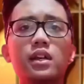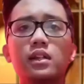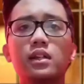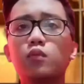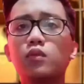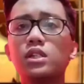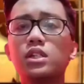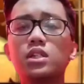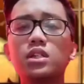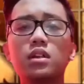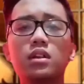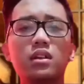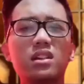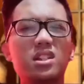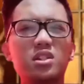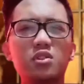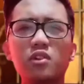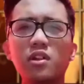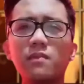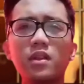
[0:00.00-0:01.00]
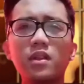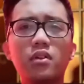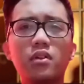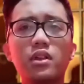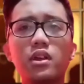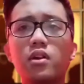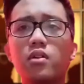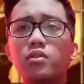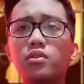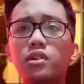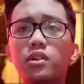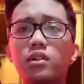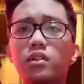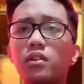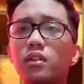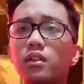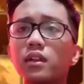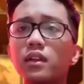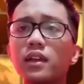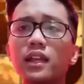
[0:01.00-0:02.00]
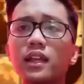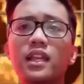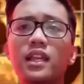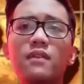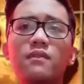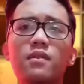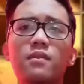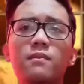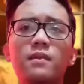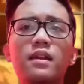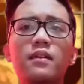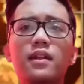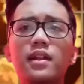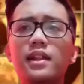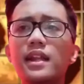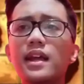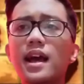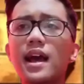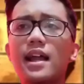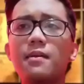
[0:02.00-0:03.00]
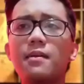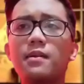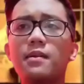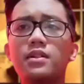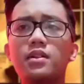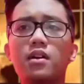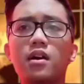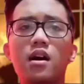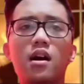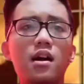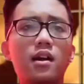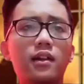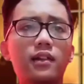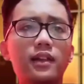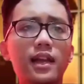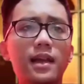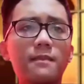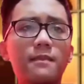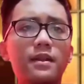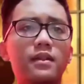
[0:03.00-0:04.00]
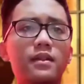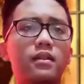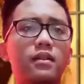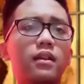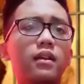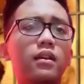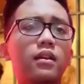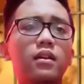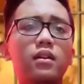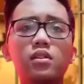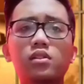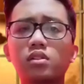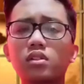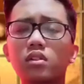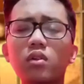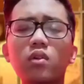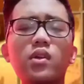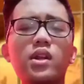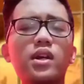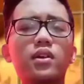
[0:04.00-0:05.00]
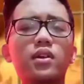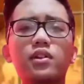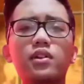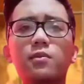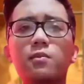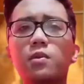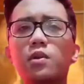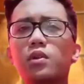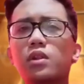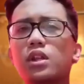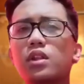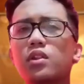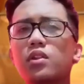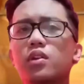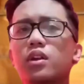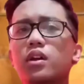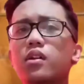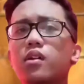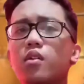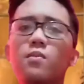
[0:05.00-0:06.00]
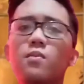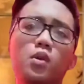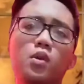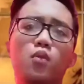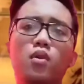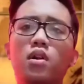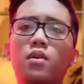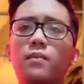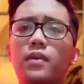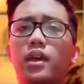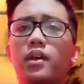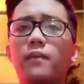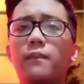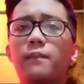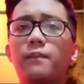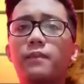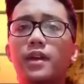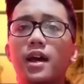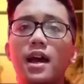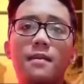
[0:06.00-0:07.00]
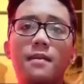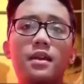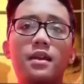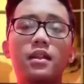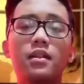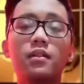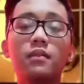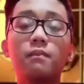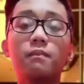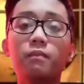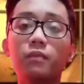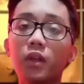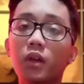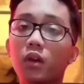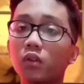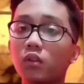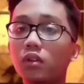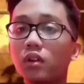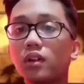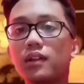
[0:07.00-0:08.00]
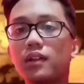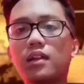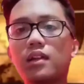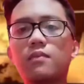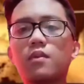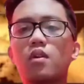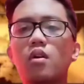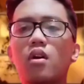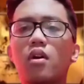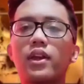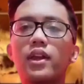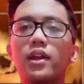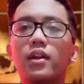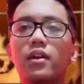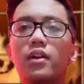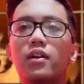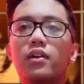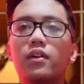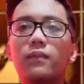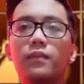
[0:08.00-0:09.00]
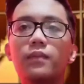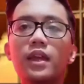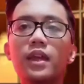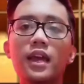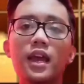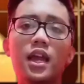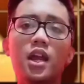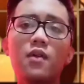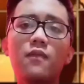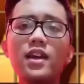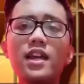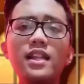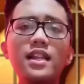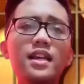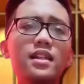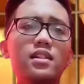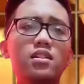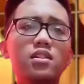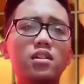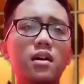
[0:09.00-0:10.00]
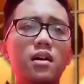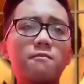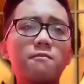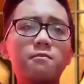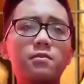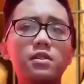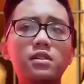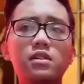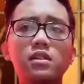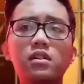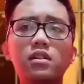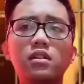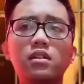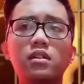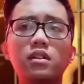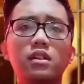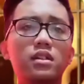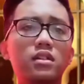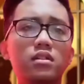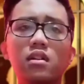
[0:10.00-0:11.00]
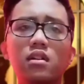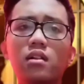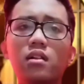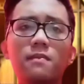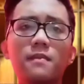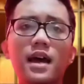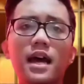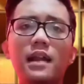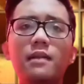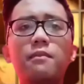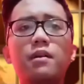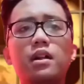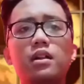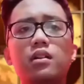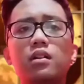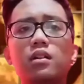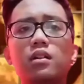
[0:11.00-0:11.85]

which stream down the ocean, giving migrating animals a hard time and slowly contributing to the global warming. I mean, do not get me wrong here. Innovating and stops is not bad, but